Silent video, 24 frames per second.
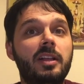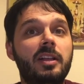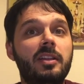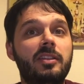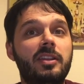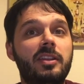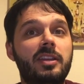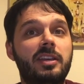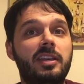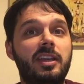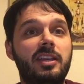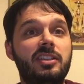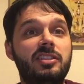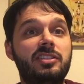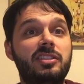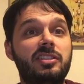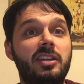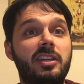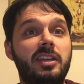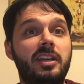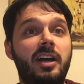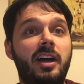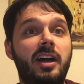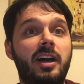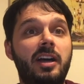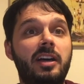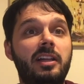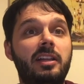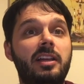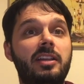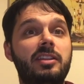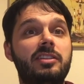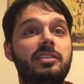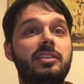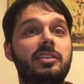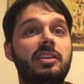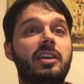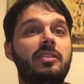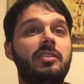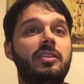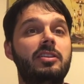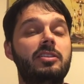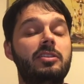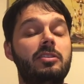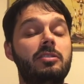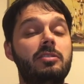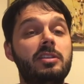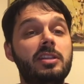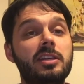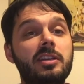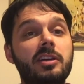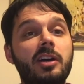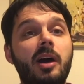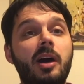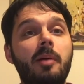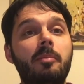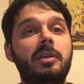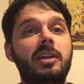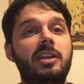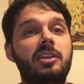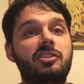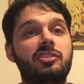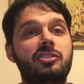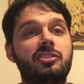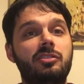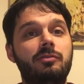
The case study highlights the unique combination